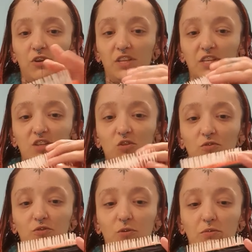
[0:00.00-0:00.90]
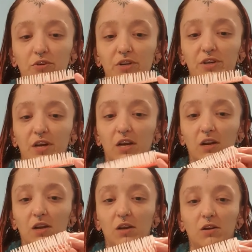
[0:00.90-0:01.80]
really soft, rubbery
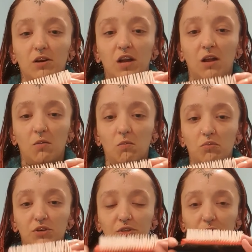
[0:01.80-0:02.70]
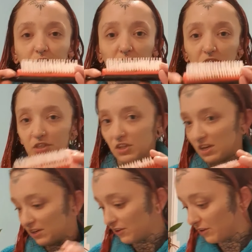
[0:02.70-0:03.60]
bristles that are
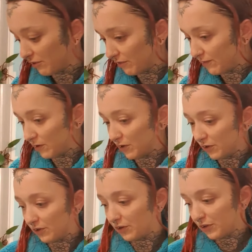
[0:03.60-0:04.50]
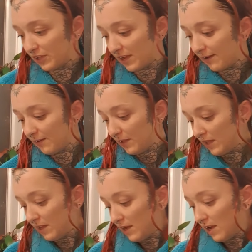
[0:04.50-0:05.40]
designed for curly hair.
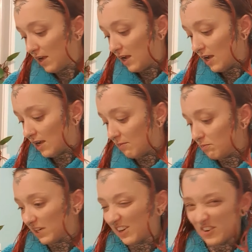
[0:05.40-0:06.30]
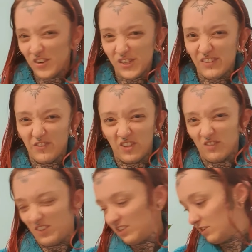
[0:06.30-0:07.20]
But I don't use that very
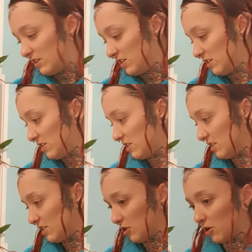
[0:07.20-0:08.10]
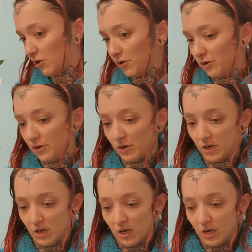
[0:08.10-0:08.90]
often. So,